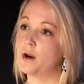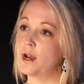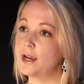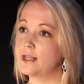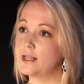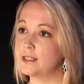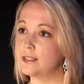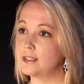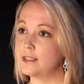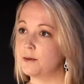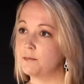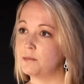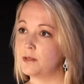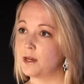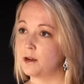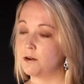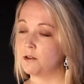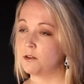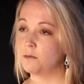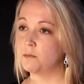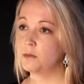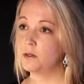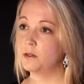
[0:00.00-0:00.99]
When I had stepped
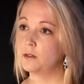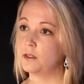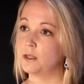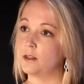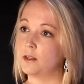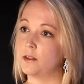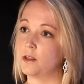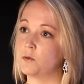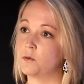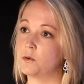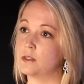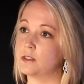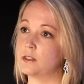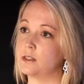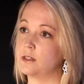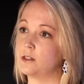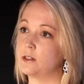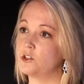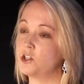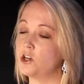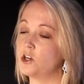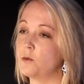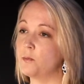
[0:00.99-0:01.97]
out of the building, there was
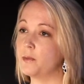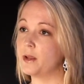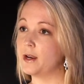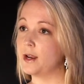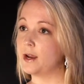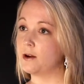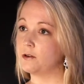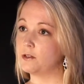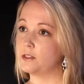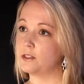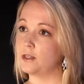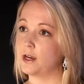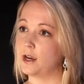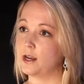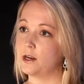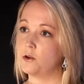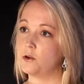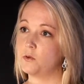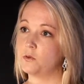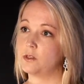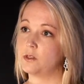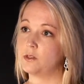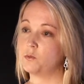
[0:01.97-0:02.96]
a gentleman outside
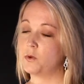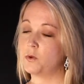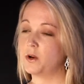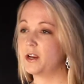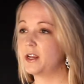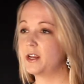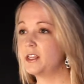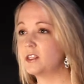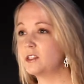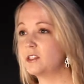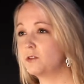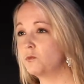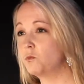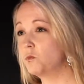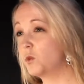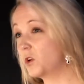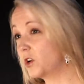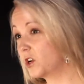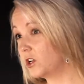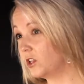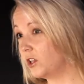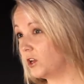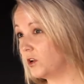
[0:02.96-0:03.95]
who was wearing his
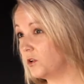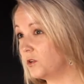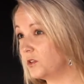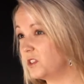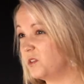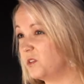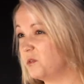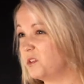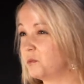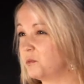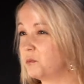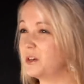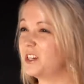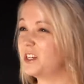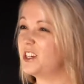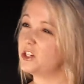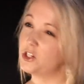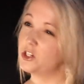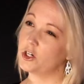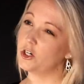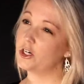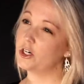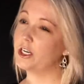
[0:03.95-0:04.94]
work clothes. He was
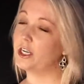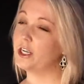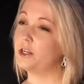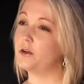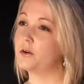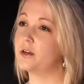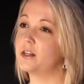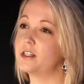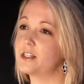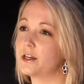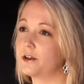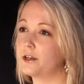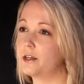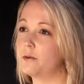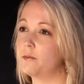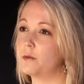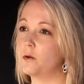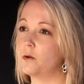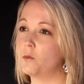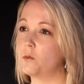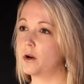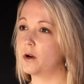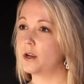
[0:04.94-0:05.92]
pretty dirty. You could tell
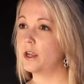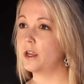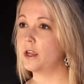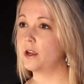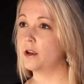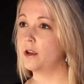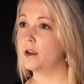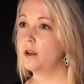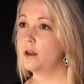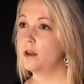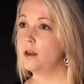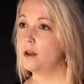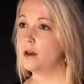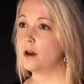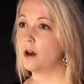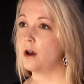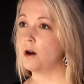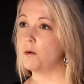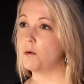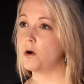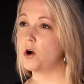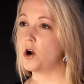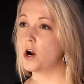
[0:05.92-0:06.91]
he'd been working
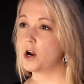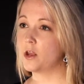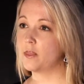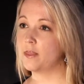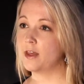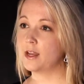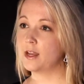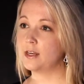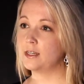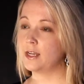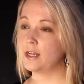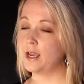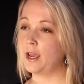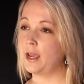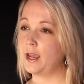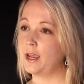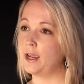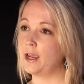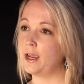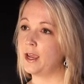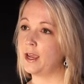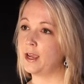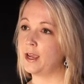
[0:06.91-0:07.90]
hard that
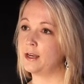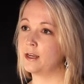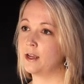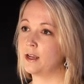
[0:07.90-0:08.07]
day.